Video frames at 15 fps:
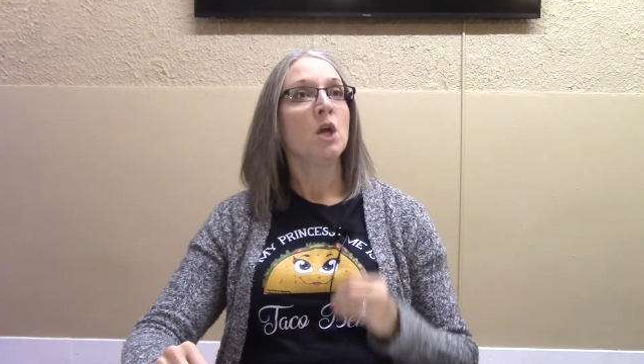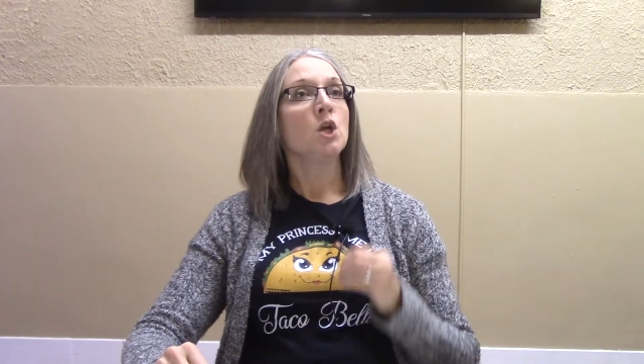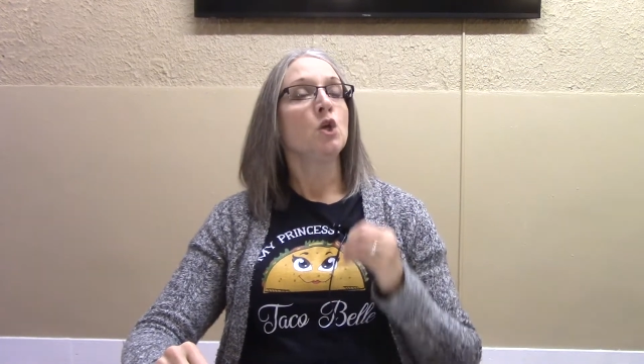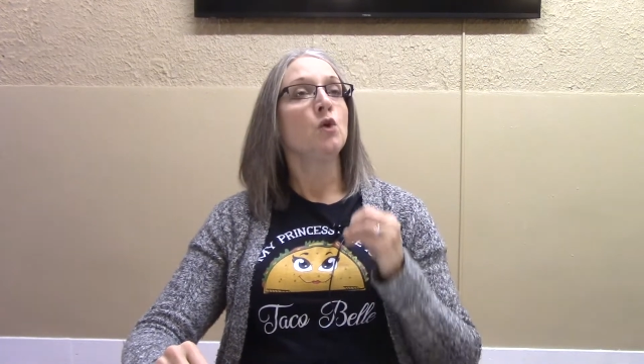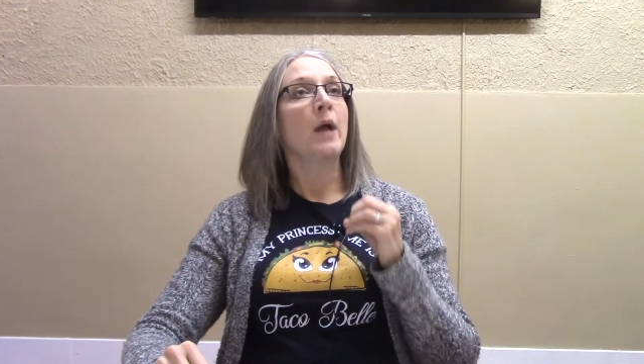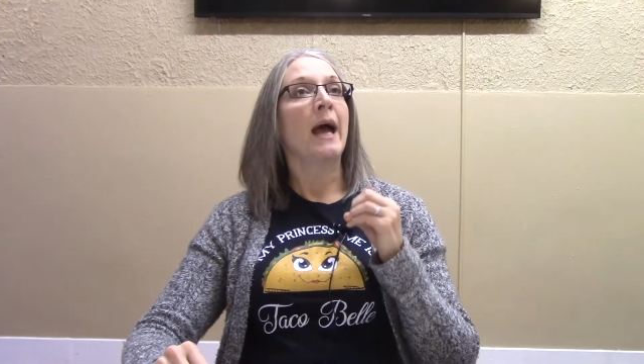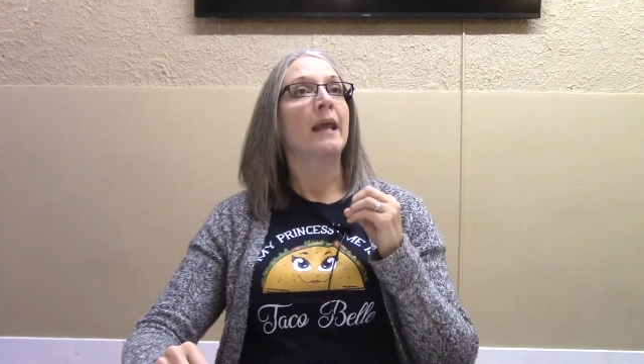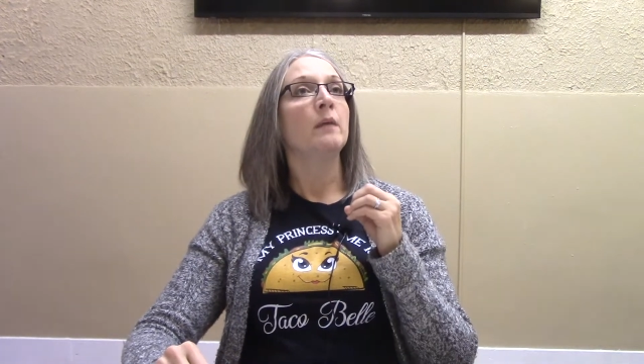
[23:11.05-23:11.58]
You
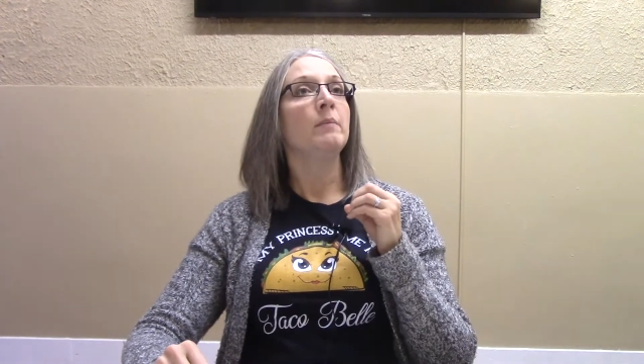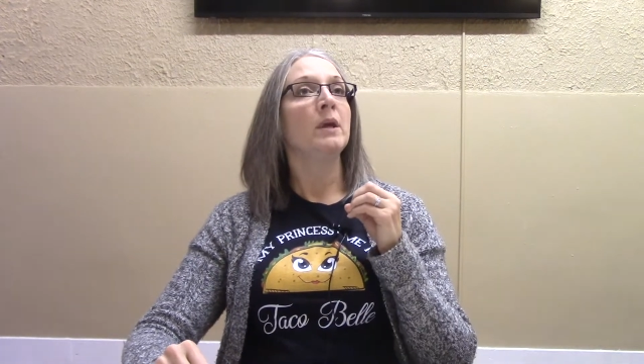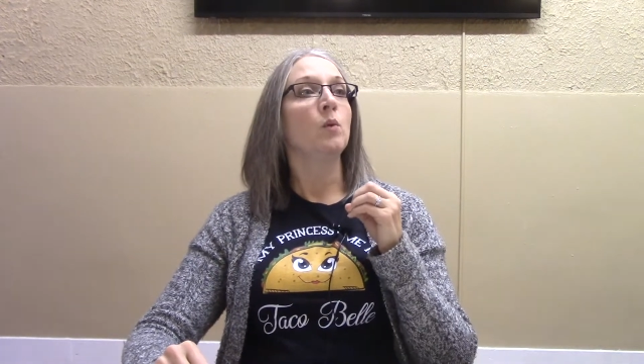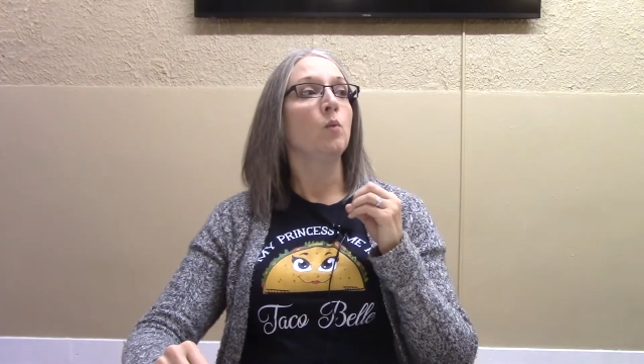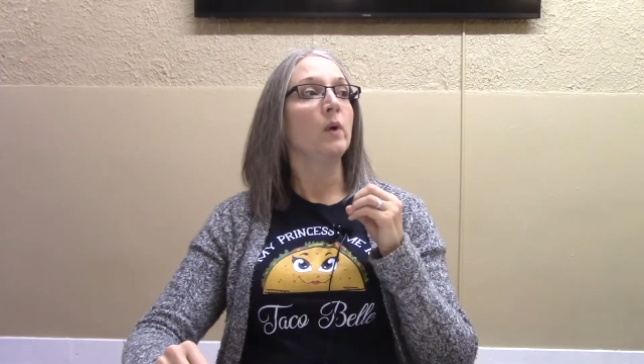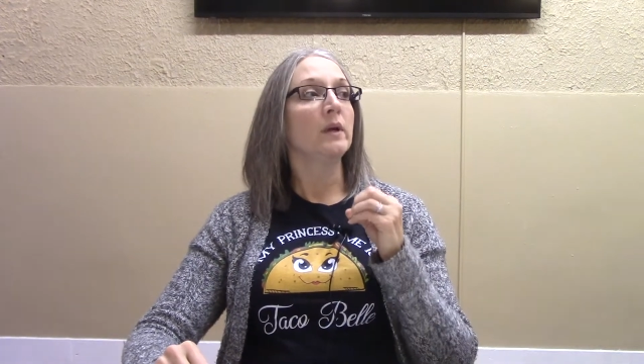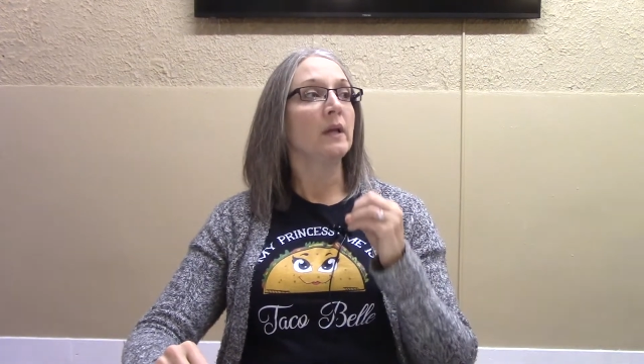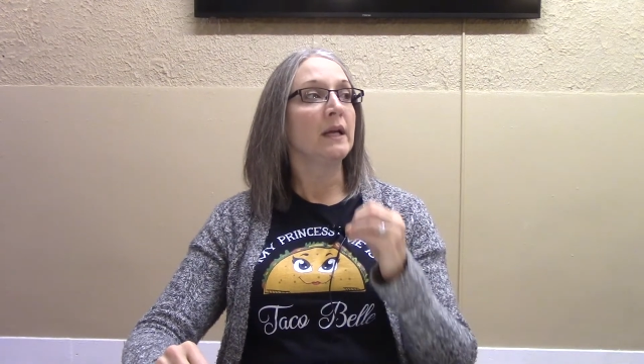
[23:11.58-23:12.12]
got to be
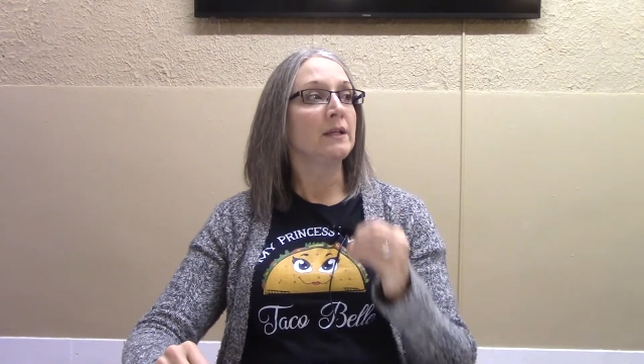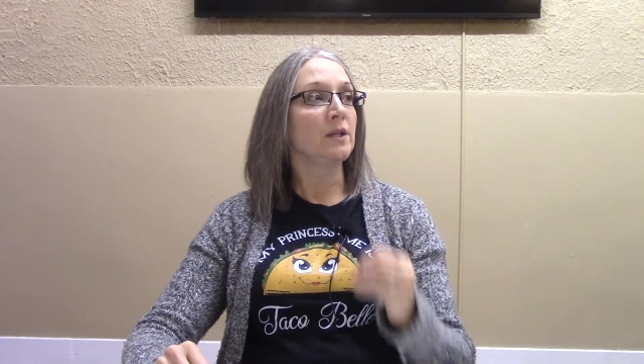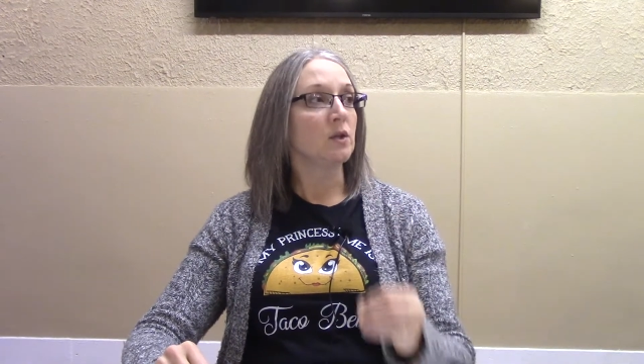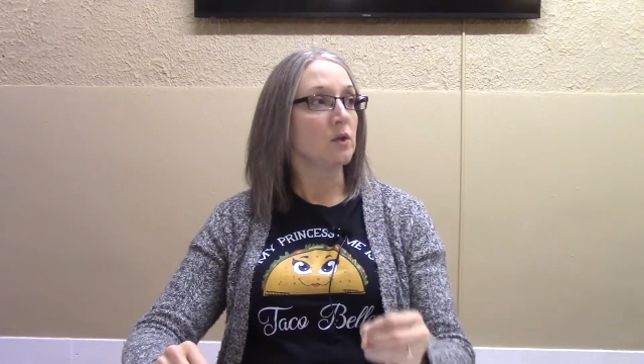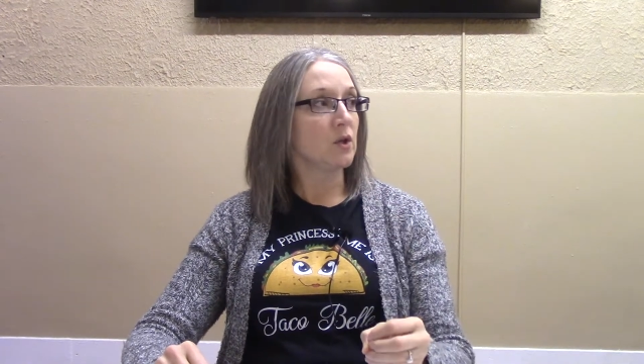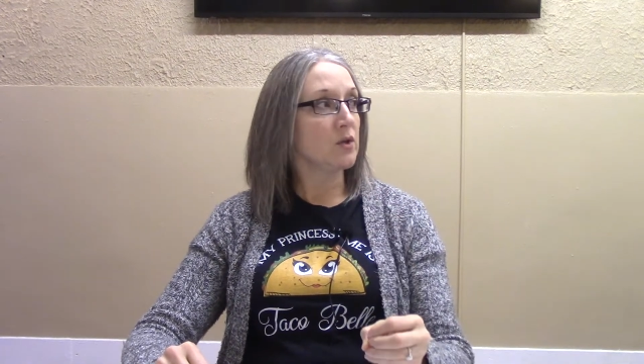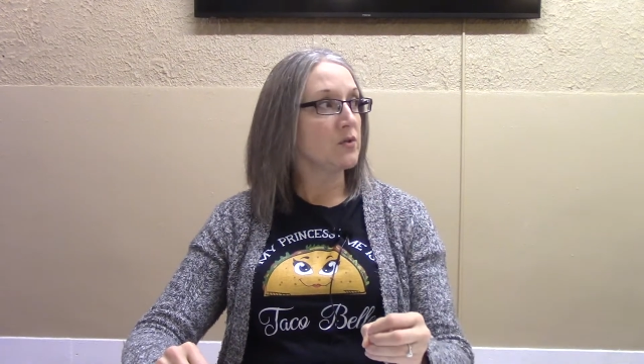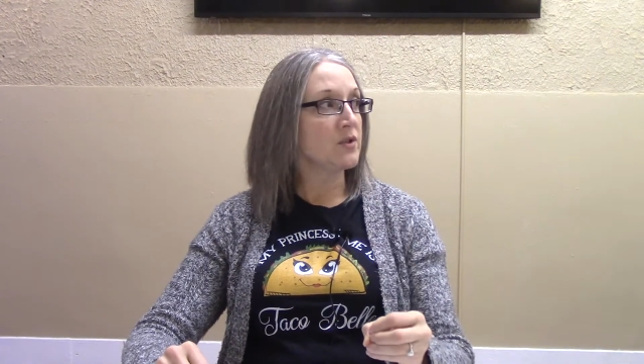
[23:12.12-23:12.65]
willing to
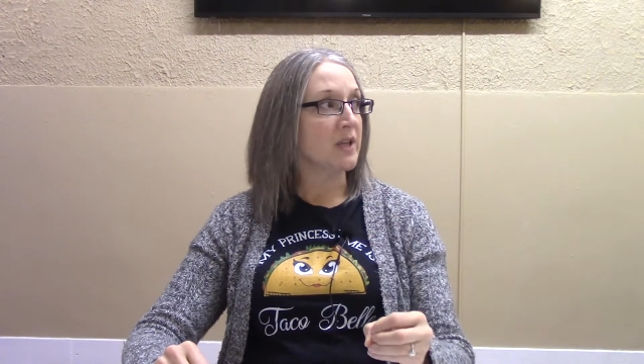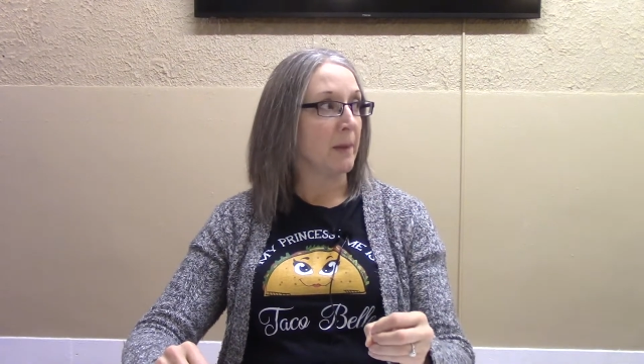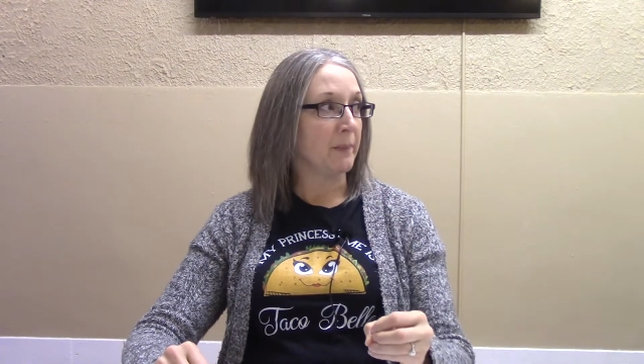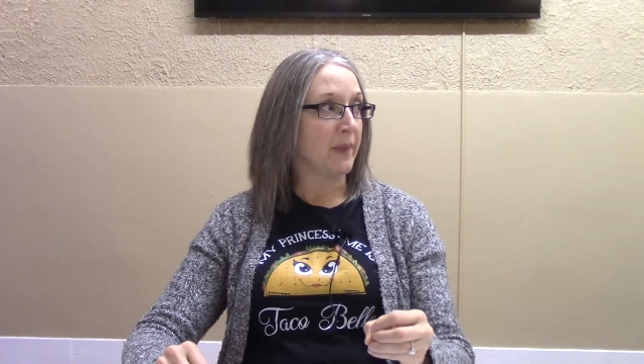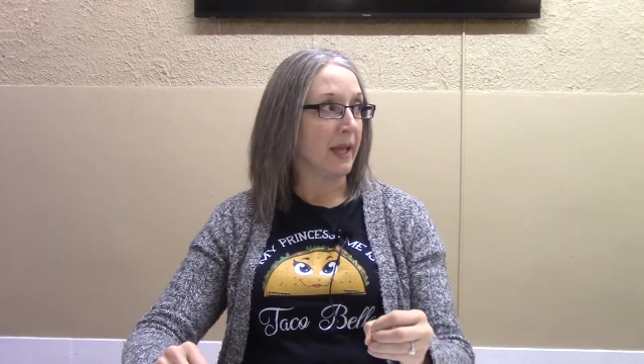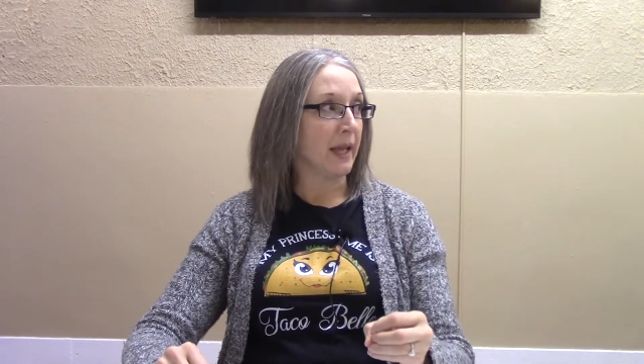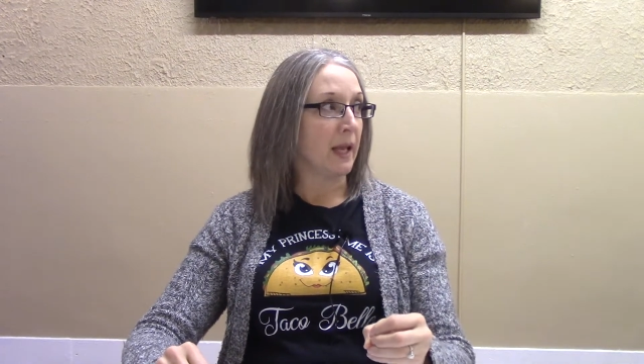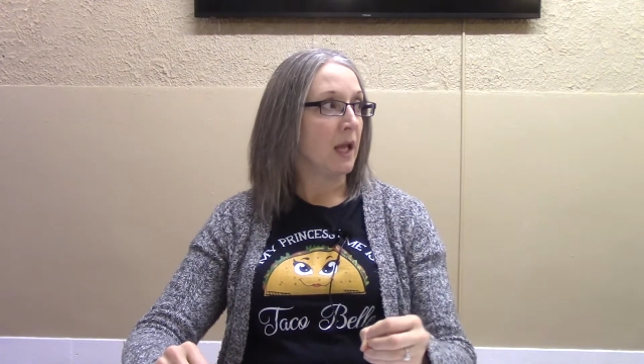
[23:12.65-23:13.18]
lose
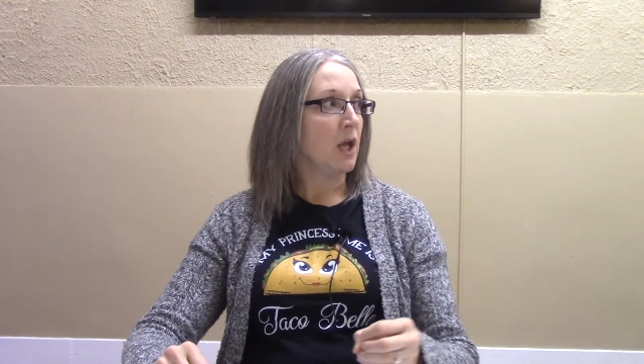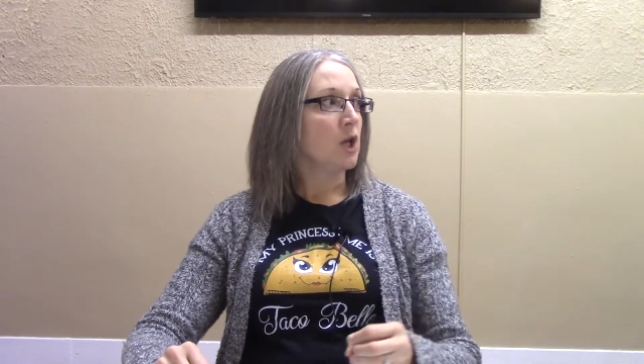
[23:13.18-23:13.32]
something.